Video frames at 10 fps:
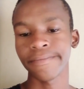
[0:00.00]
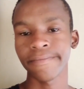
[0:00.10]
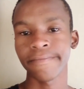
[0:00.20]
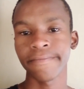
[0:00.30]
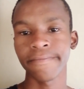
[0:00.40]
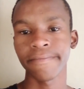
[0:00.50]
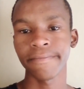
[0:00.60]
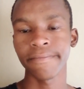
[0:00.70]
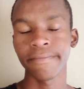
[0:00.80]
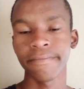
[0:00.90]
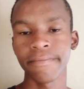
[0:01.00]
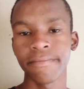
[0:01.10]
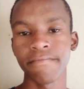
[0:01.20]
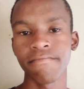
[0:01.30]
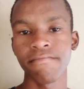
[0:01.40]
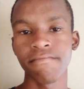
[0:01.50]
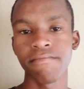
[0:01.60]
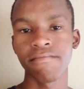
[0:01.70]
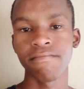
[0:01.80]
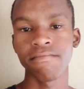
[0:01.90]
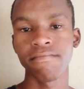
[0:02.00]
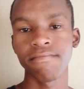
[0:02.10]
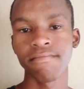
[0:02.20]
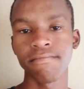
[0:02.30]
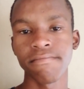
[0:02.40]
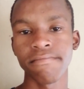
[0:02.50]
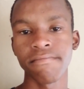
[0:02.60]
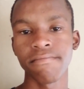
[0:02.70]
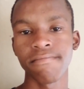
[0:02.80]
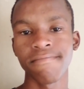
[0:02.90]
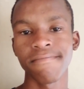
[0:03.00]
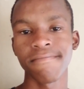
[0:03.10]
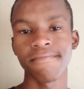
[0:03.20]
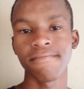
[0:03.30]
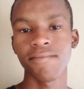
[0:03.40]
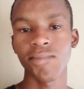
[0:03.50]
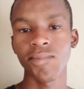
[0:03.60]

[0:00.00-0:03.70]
No one is speaking in this clip.